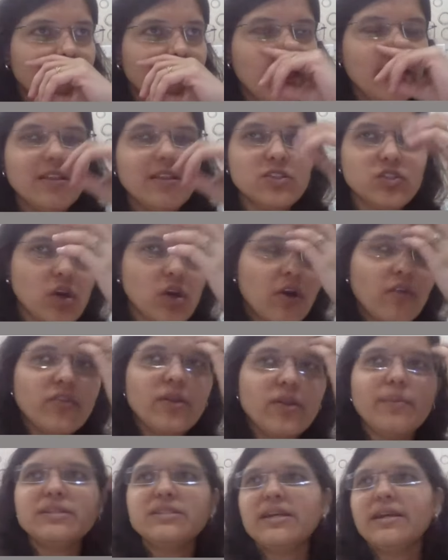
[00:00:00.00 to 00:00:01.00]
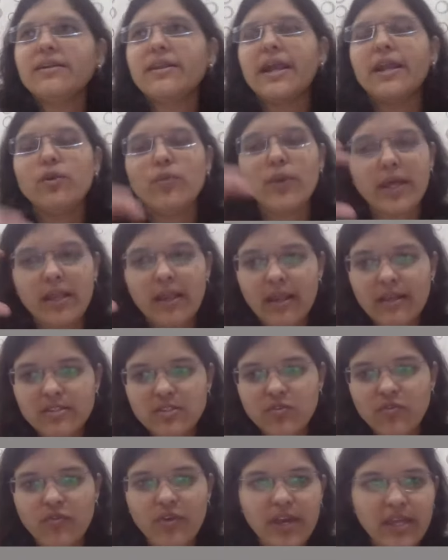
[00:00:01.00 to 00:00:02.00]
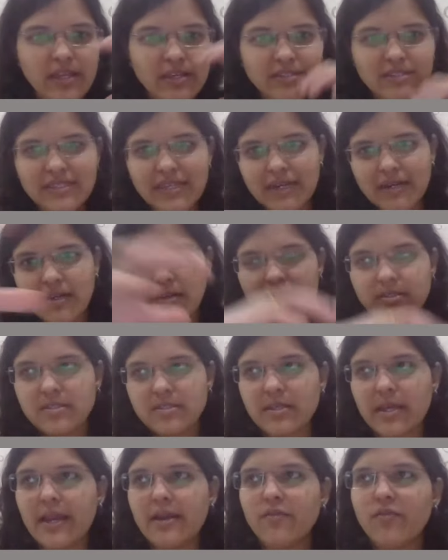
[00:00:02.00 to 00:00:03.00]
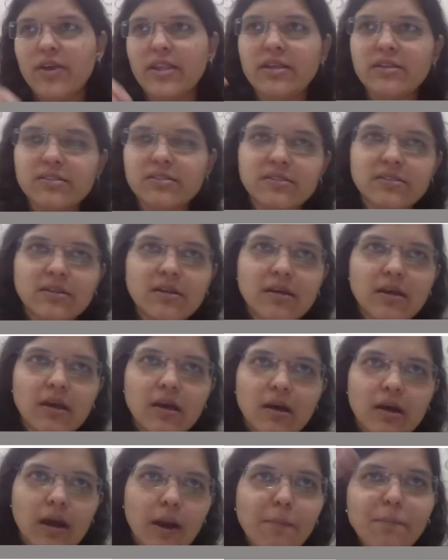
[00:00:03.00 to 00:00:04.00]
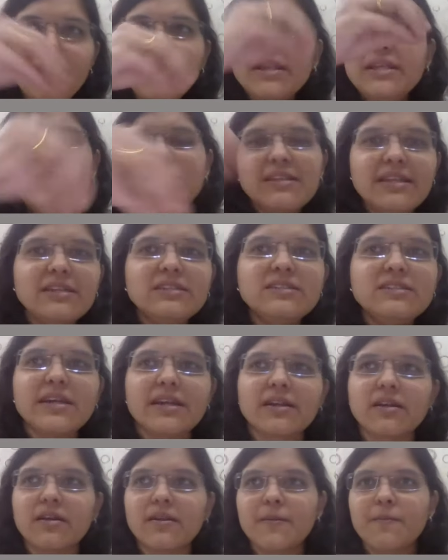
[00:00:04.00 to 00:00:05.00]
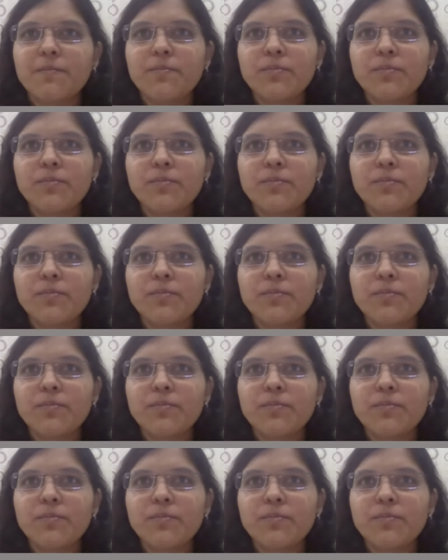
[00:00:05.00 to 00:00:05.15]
in the stock of the months, I try to analyze various sectors and various companies in each sector.